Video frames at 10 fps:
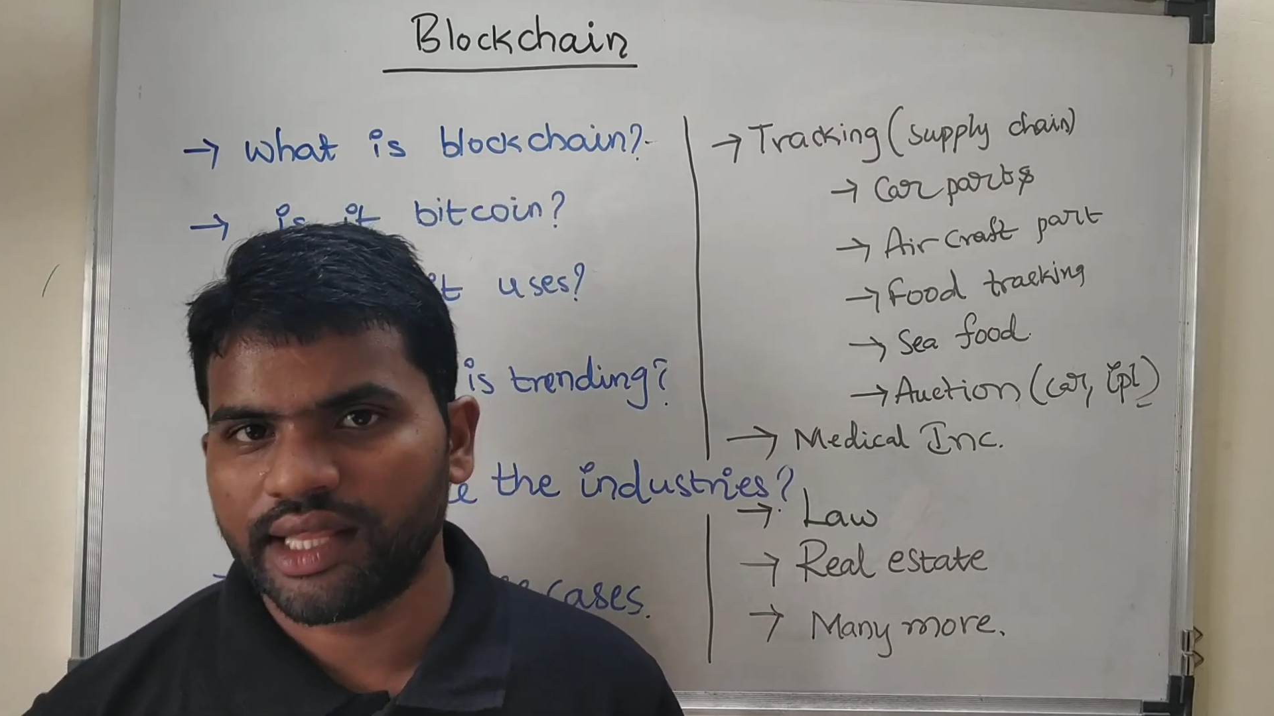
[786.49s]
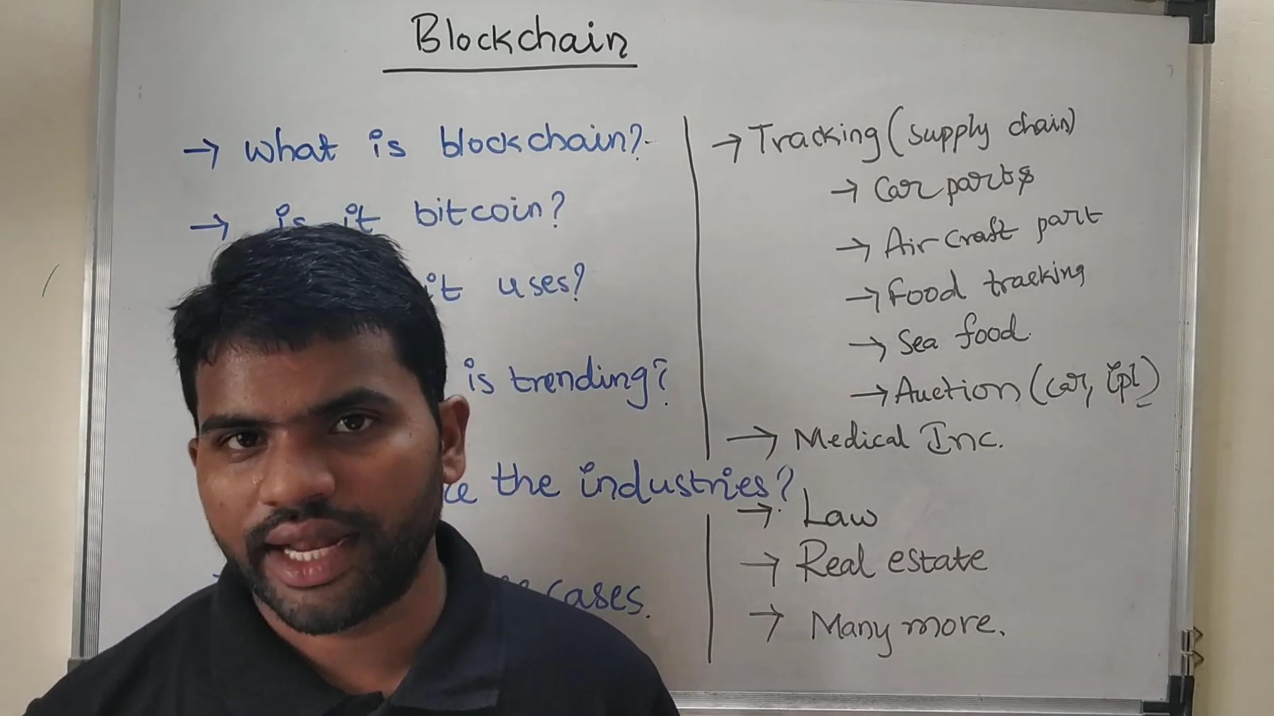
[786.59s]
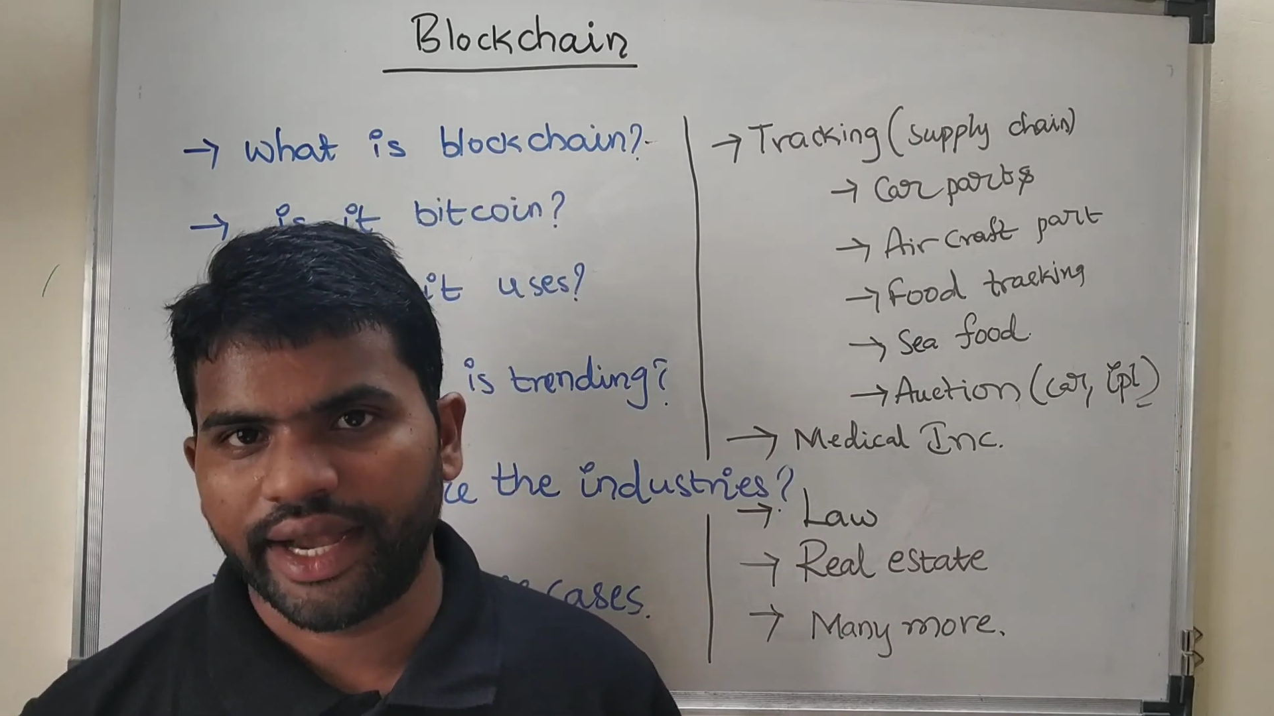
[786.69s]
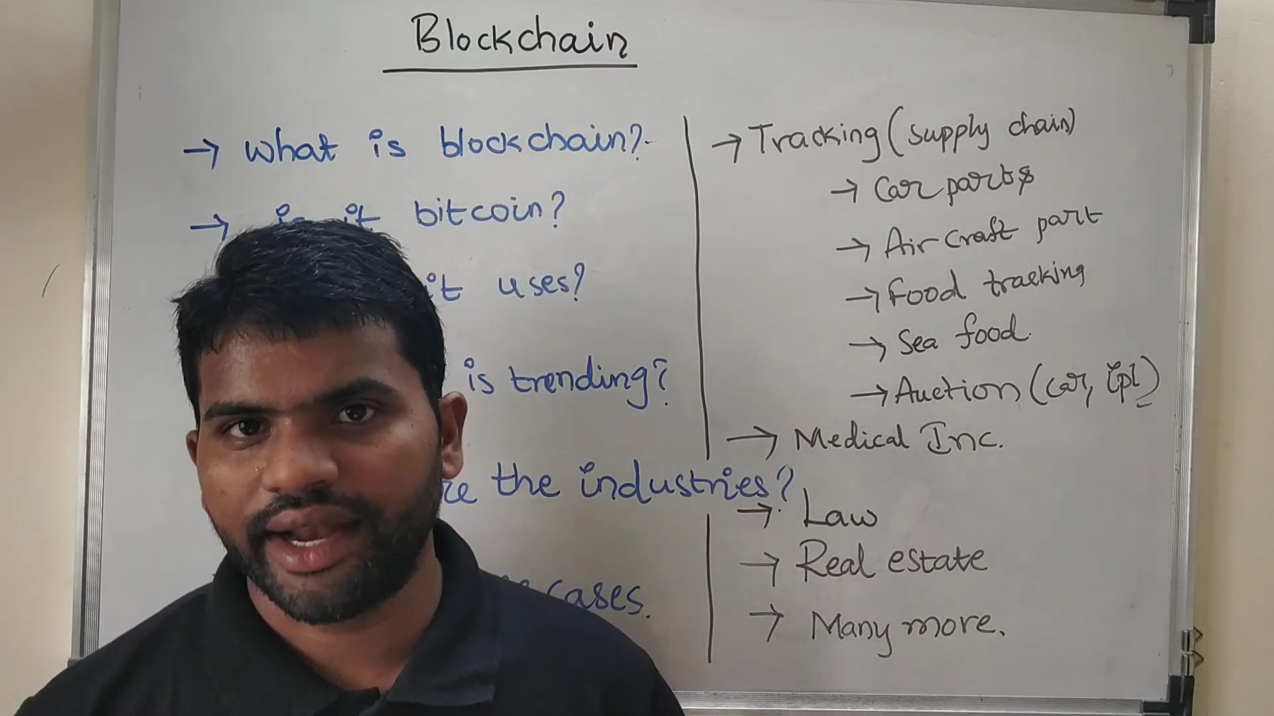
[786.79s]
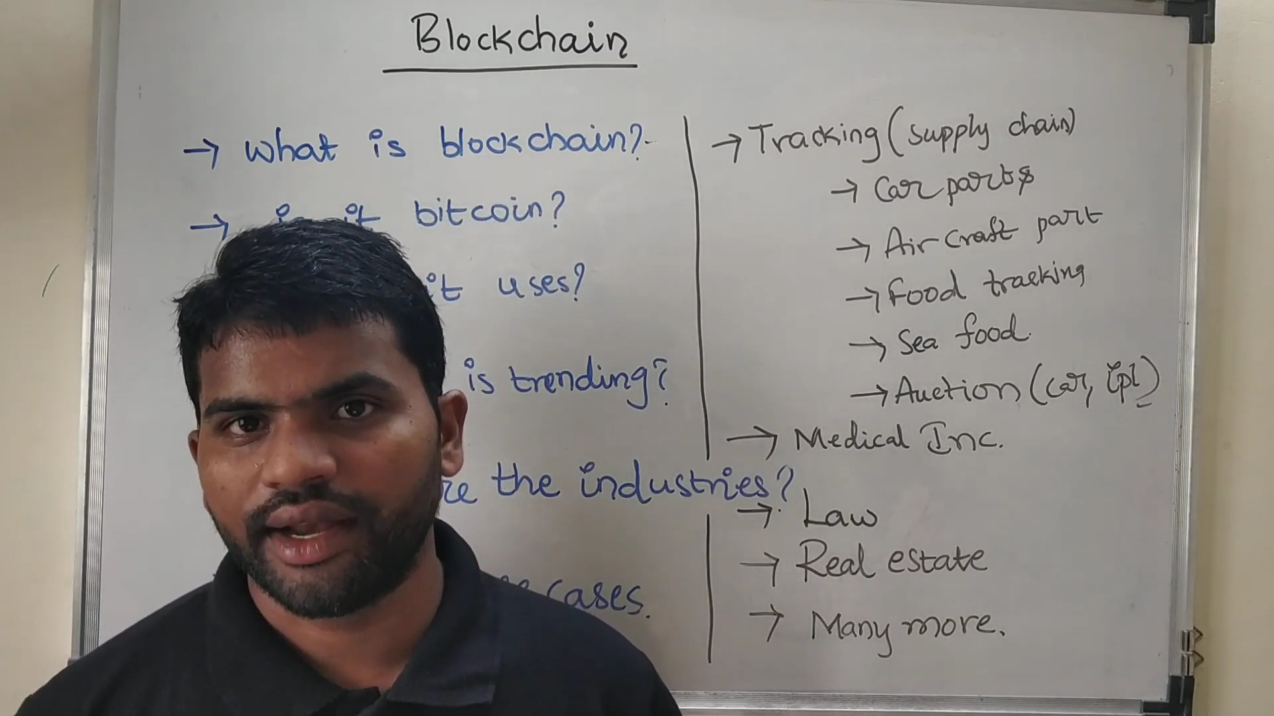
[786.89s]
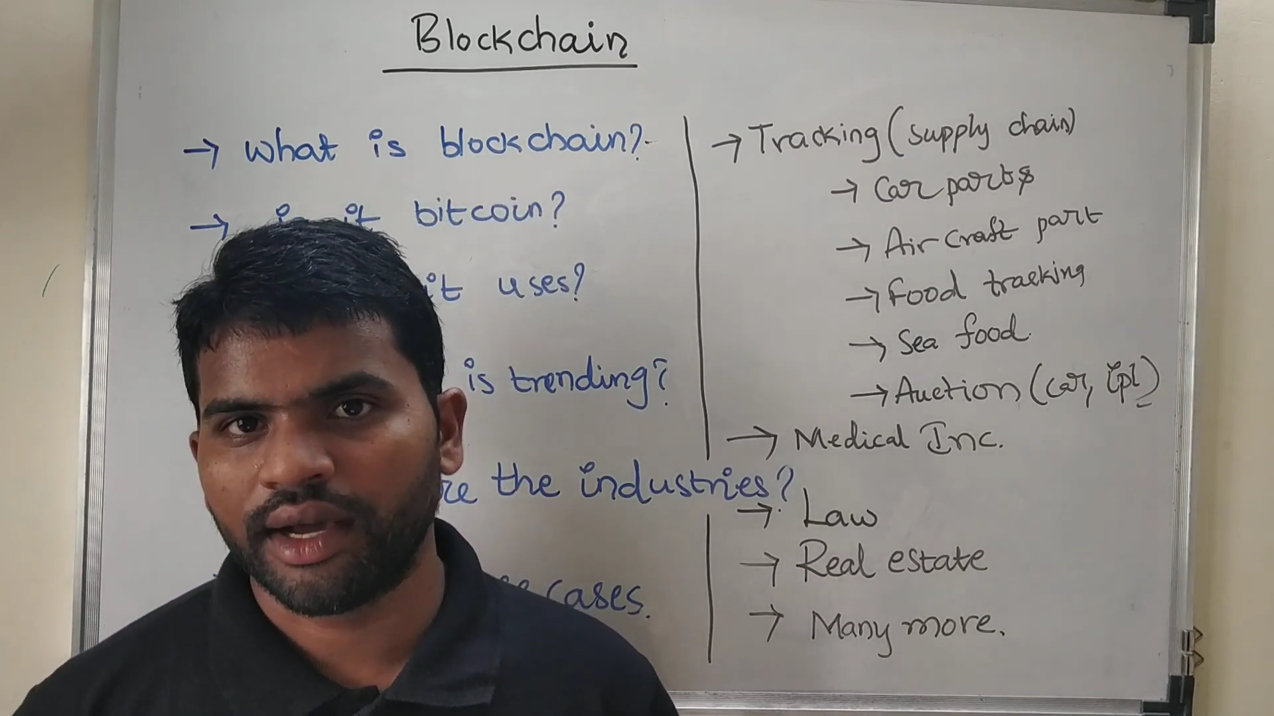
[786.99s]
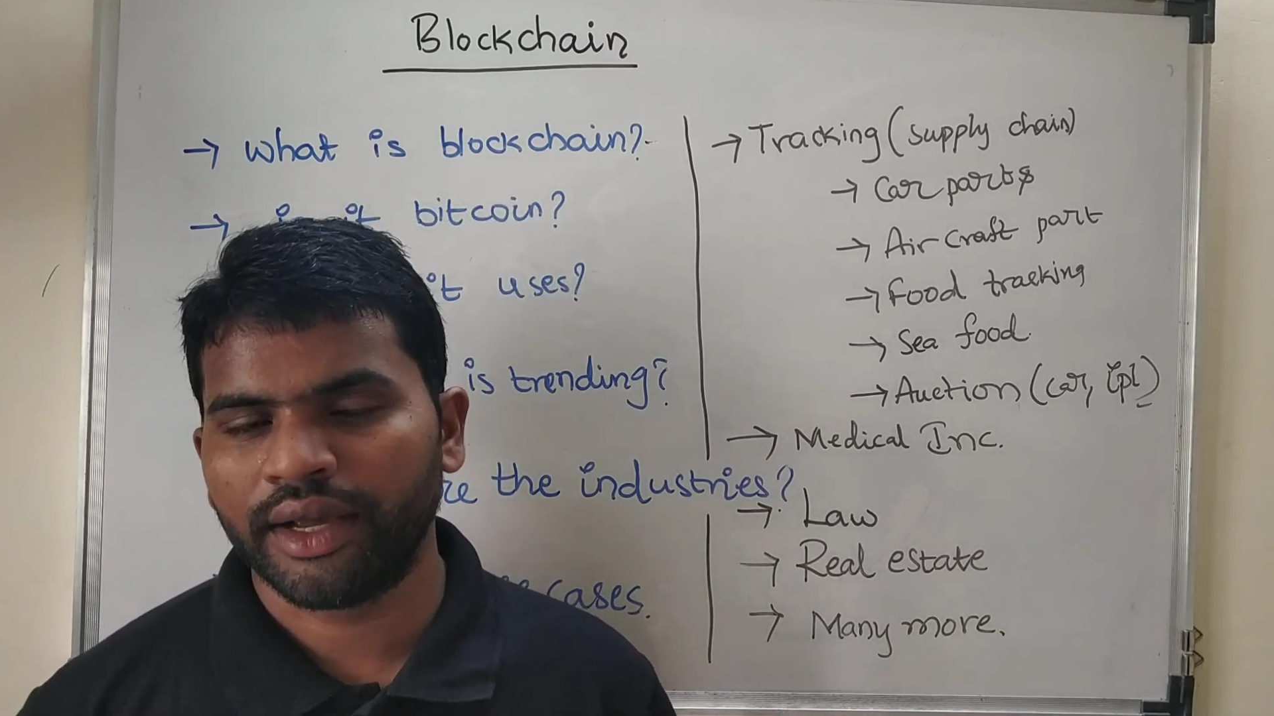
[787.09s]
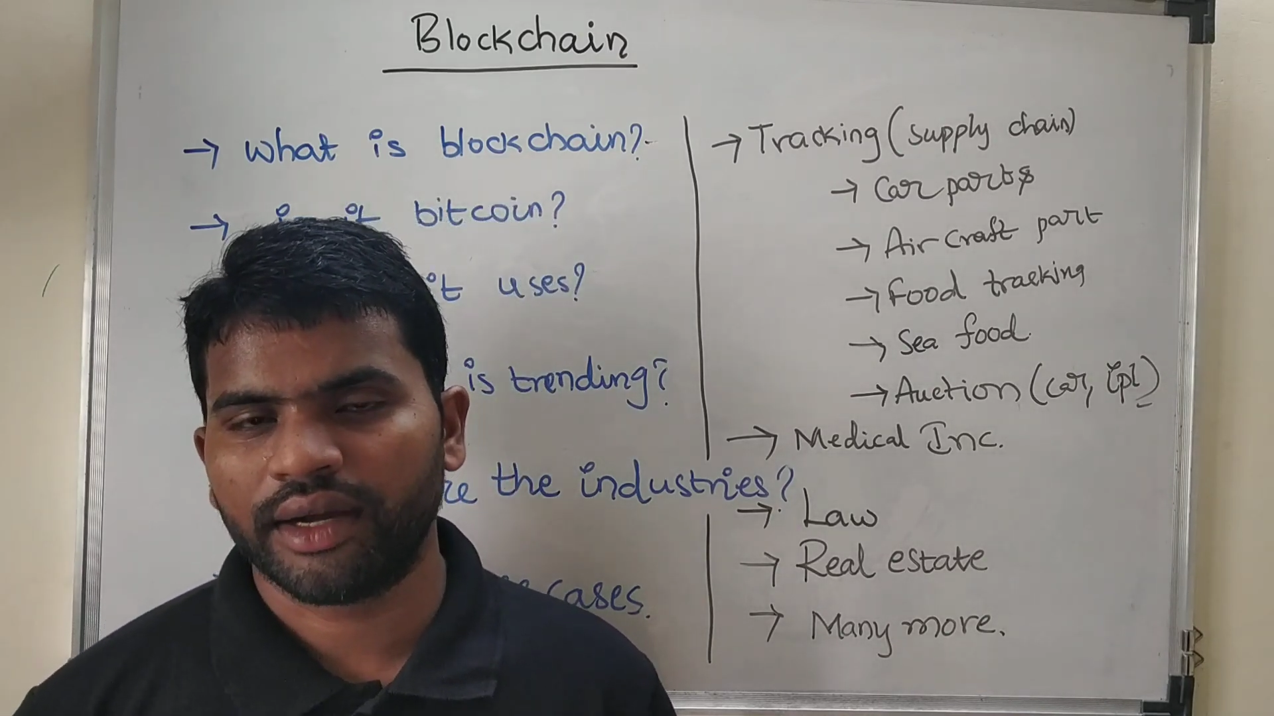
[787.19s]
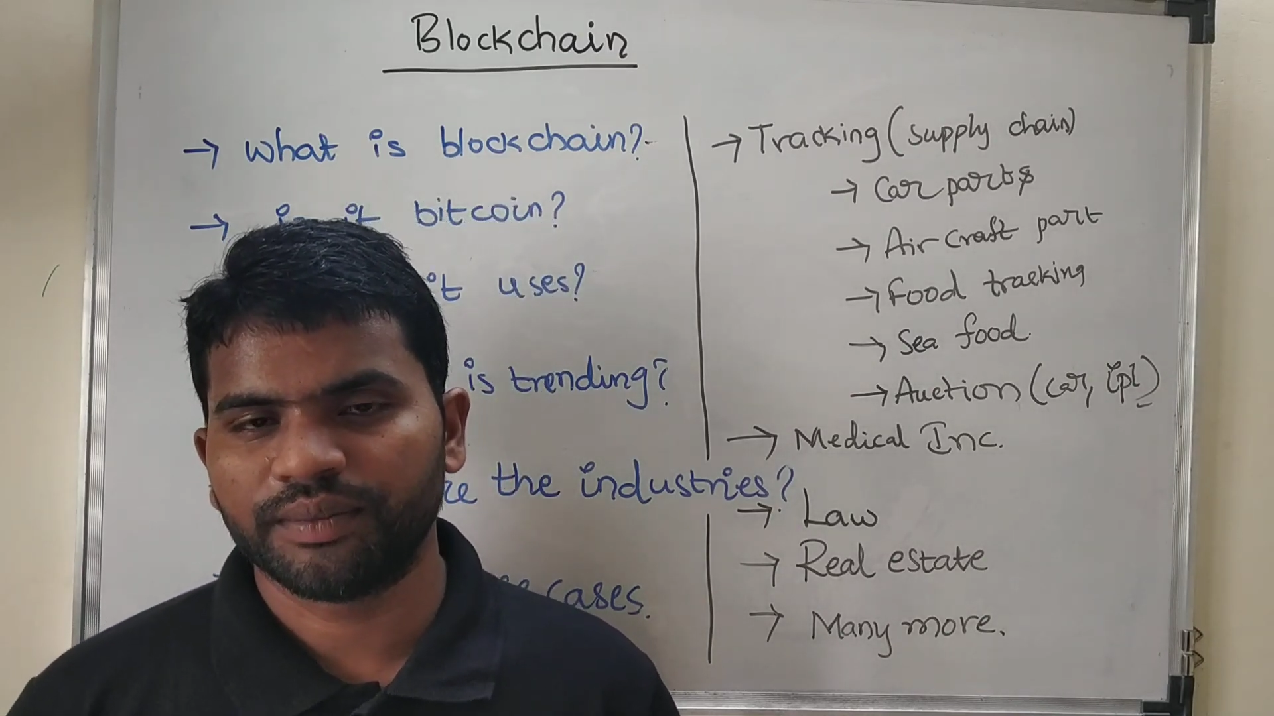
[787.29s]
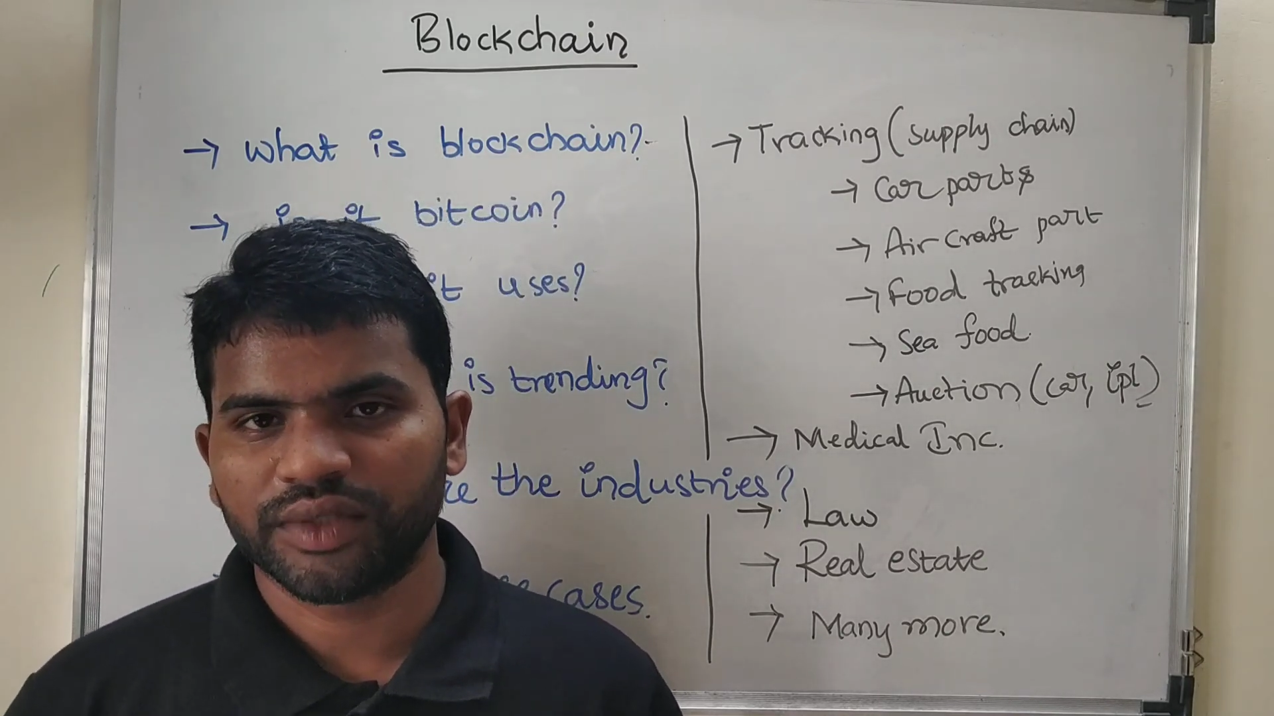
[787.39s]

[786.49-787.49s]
the data.